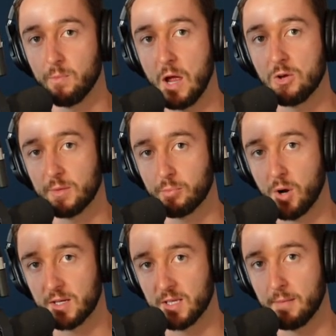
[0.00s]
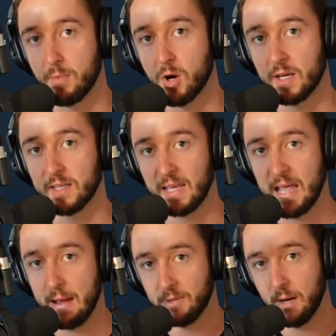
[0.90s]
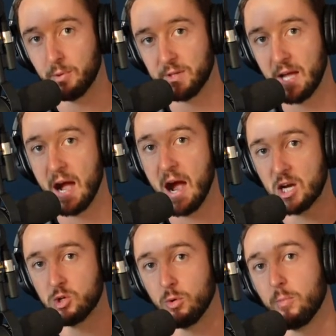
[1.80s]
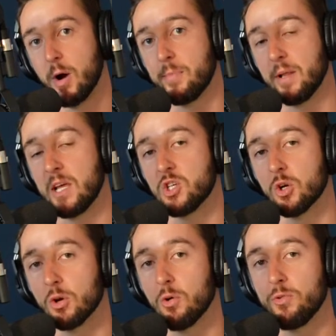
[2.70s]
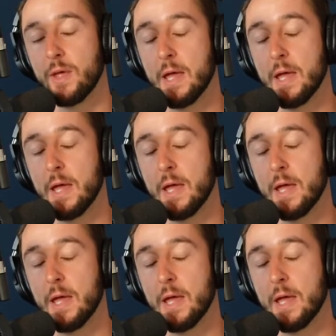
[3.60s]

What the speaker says: housing product to the market that kept up with the actual population growth.